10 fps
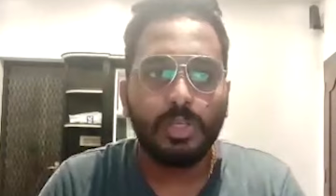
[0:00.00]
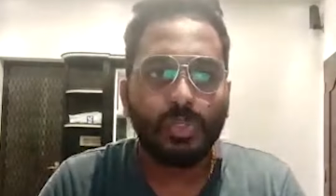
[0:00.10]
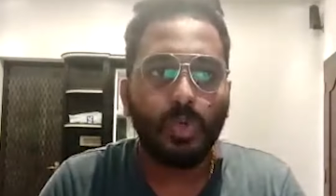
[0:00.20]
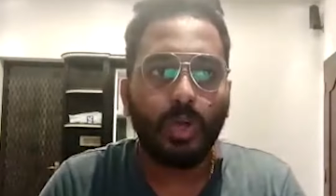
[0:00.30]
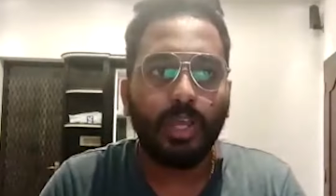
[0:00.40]

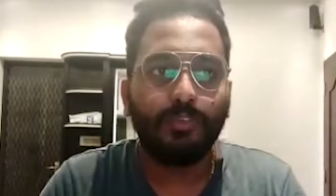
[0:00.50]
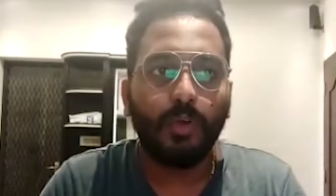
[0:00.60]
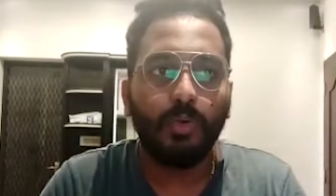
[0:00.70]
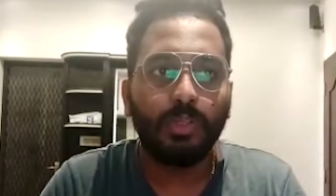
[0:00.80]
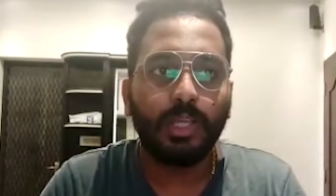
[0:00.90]
so I
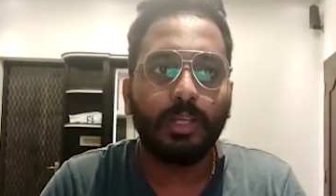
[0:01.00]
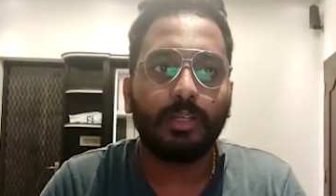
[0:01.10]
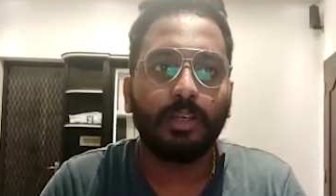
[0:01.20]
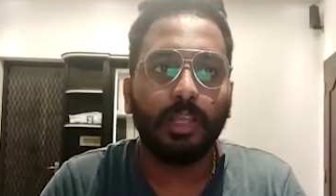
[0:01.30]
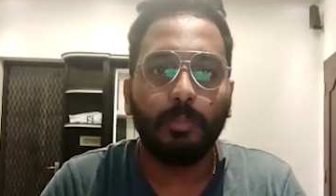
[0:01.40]
found
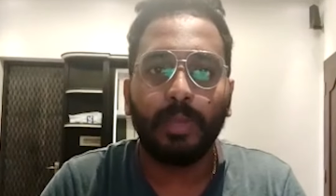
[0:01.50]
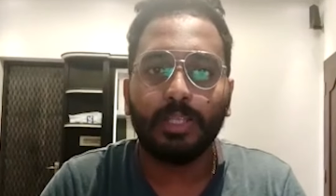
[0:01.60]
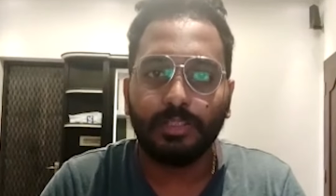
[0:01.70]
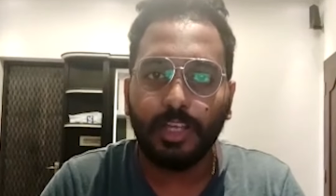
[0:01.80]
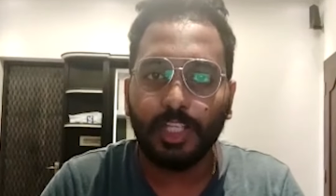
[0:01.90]
that
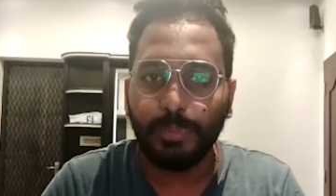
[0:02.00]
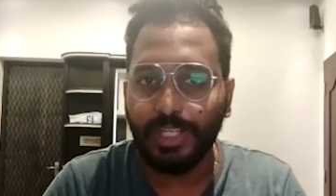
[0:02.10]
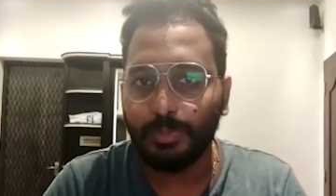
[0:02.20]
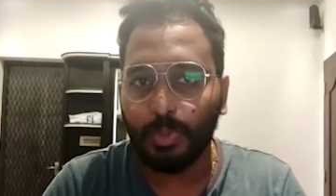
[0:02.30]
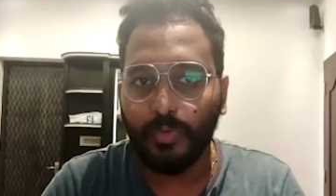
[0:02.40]
ImaginXP
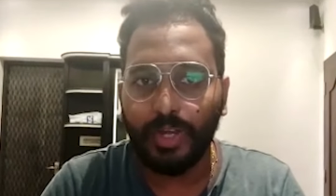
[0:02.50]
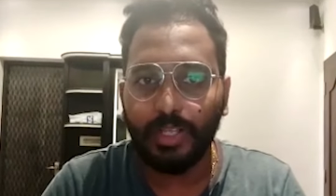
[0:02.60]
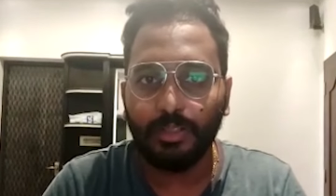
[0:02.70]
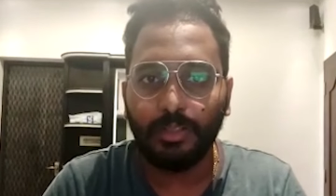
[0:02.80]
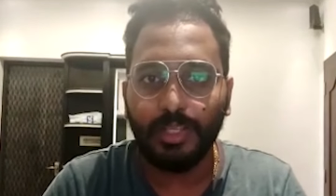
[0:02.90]
is
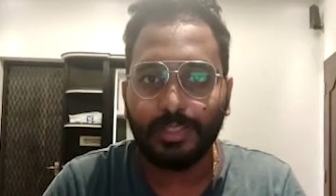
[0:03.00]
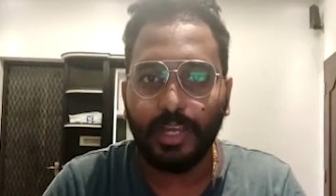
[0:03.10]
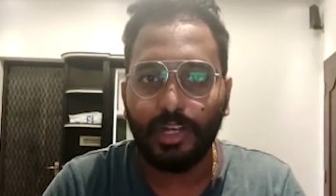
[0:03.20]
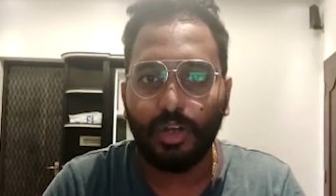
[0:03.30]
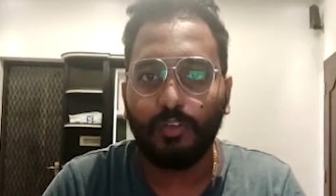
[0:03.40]
providing these
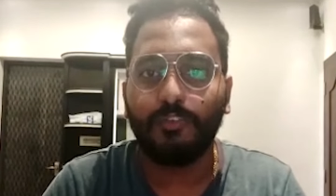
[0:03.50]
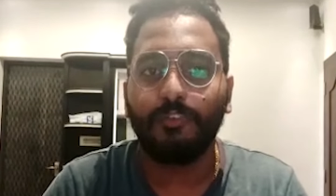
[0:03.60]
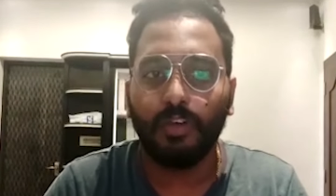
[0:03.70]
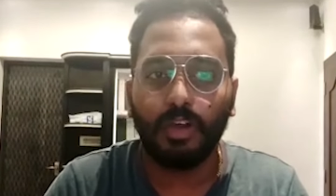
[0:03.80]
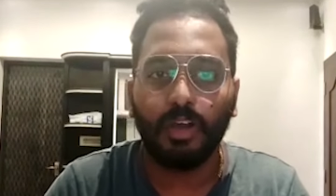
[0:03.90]
kind of
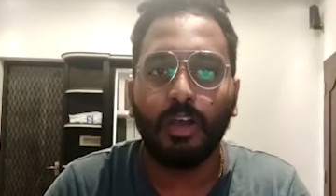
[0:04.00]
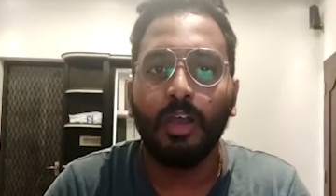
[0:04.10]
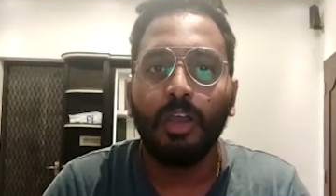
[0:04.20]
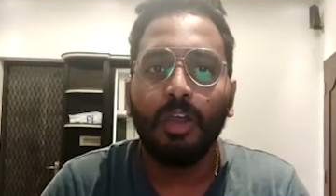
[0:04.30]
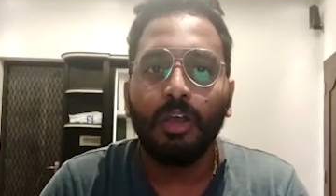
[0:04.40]

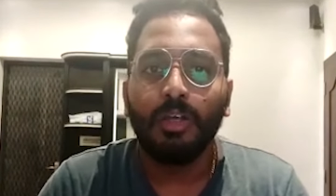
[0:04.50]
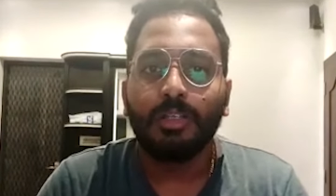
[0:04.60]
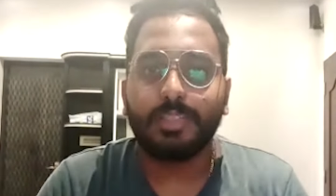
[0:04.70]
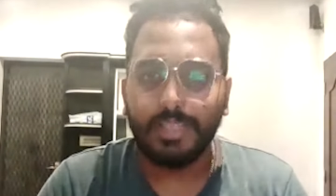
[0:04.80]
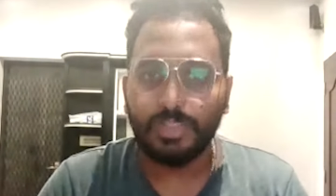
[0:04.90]

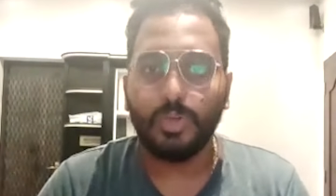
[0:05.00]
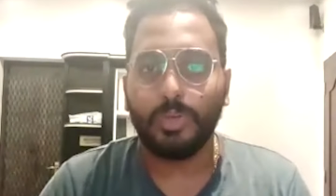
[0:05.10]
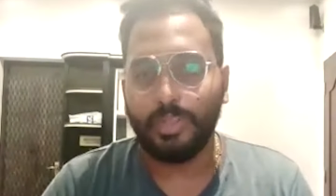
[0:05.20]
things over